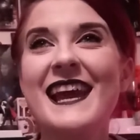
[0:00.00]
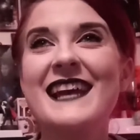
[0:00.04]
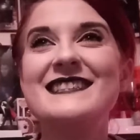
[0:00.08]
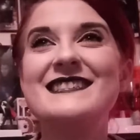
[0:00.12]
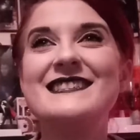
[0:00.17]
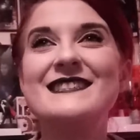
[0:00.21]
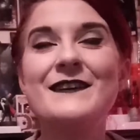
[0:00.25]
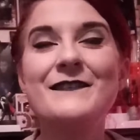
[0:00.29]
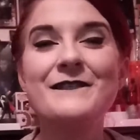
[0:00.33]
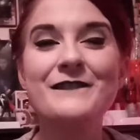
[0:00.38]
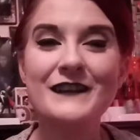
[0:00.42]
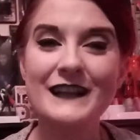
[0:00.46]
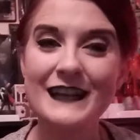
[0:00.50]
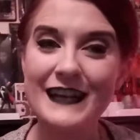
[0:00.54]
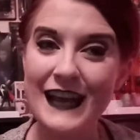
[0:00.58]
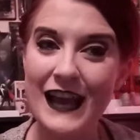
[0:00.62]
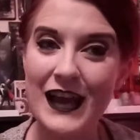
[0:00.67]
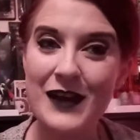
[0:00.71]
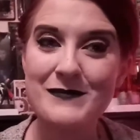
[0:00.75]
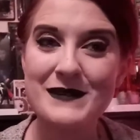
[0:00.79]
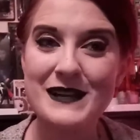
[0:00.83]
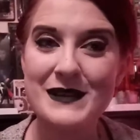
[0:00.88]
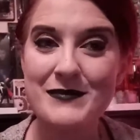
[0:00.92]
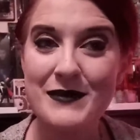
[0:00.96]
It's so funny
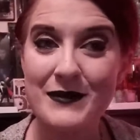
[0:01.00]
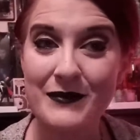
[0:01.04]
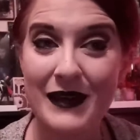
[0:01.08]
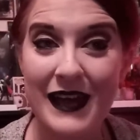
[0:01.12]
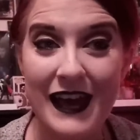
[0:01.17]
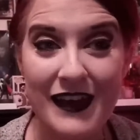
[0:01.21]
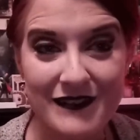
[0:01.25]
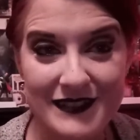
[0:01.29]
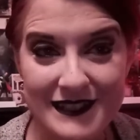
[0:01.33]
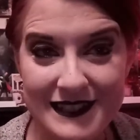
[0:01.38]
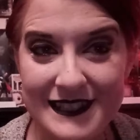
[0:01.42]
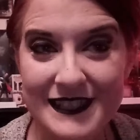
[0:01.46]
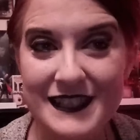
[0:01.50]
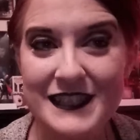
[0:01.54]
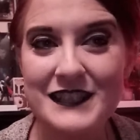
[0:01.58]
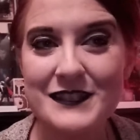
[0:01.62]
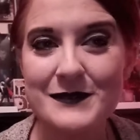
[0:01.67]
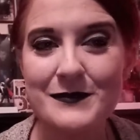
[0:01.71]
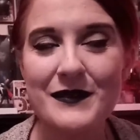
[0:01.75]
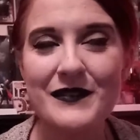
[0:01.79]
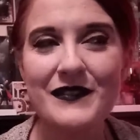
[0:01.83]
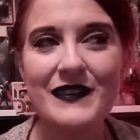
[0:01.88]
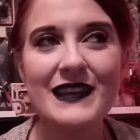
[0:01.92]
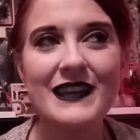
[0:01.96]
how many people haven't seen
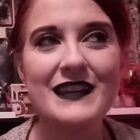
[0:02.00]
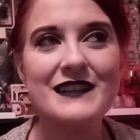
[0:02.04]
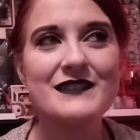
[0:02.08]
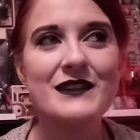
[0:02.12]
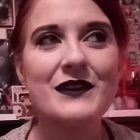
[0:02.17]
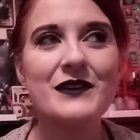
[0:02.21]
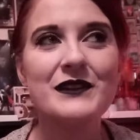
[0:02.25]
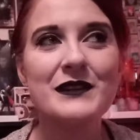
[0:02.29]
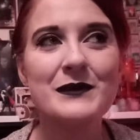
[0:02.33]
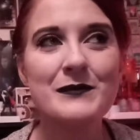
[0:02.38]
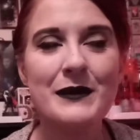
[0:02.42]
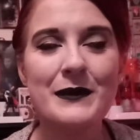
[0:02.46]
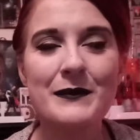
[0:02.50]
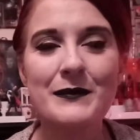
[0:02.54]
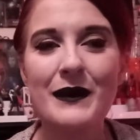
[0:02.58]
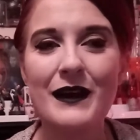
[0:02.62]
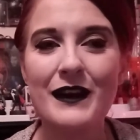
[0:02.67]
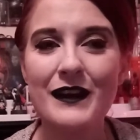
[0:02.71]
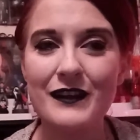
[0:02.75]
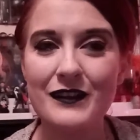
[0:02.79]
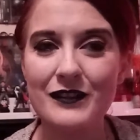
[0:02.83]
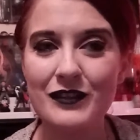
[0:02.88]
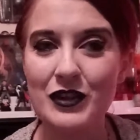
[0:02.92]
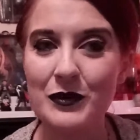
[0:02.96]
this movie, because the only
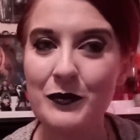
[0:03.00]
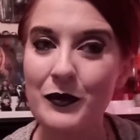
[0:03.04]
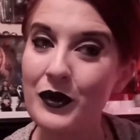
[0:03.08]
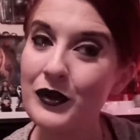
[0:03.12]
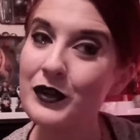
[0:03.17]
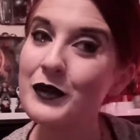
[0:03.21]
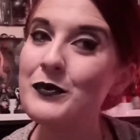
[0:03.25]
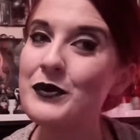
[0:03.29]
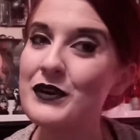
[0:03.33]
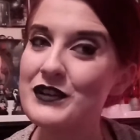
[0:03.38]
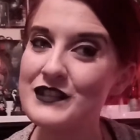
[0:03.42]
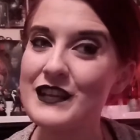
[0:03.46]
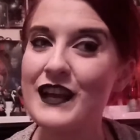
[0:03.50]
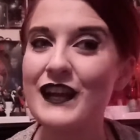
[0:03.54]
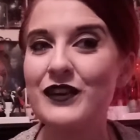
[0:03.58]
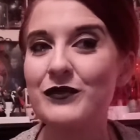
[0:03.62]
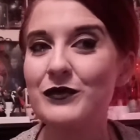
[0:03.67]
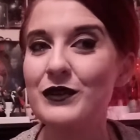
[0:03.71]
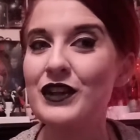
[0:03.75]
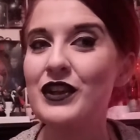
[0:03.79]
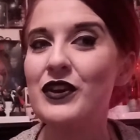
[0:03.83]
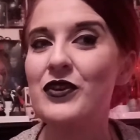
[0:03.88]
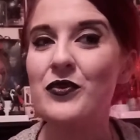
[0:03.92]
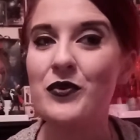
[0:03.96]
person I
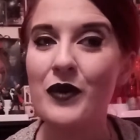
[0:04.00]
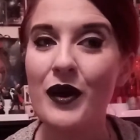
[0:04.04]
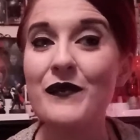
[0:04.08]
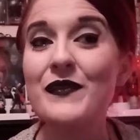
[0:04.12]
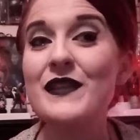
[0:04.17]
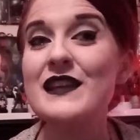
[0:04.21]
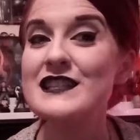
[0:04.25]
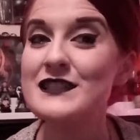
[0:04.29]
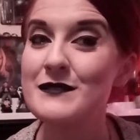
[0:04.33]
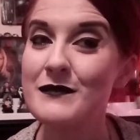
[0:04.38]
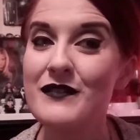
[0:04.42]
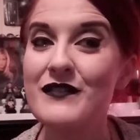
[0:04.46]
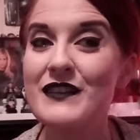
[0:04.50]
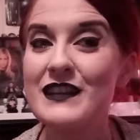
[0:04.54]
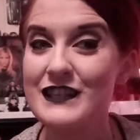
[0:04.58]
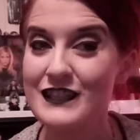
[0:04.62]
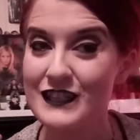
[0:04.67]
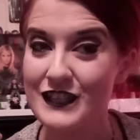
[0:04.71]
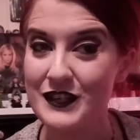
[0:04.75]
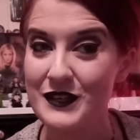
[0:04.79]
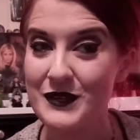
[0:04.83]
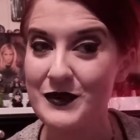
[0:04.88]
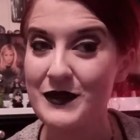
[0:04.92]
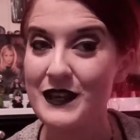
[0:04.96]
can really quote this movie
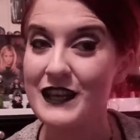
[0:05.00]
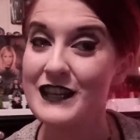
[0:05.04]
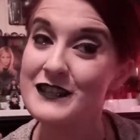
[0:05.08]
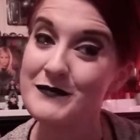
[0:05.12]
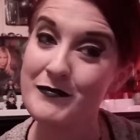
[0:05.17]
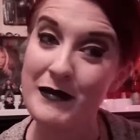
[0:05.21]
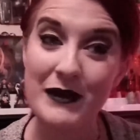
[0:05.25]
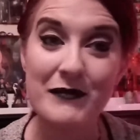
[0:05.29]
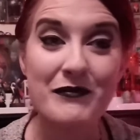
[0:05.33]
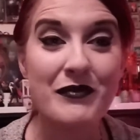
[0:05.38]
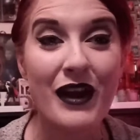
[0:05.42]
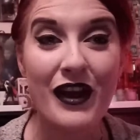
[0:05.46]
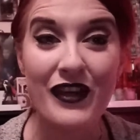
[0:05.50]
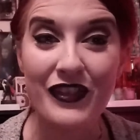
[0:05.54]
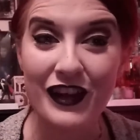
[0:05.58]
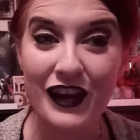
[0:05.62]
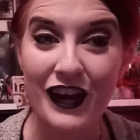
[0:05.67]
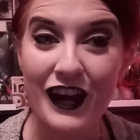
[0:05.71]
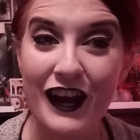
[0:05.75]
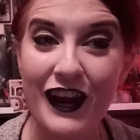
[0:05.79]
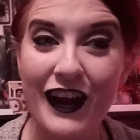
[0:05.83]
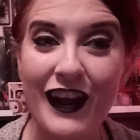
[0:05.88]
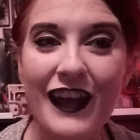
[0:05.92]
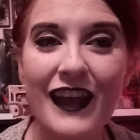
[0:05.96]
to is my
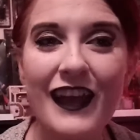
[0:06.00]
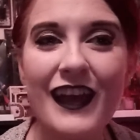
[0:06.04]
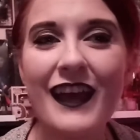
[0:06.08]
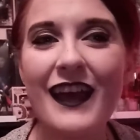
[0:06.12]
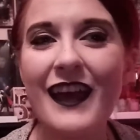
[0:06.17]
brother.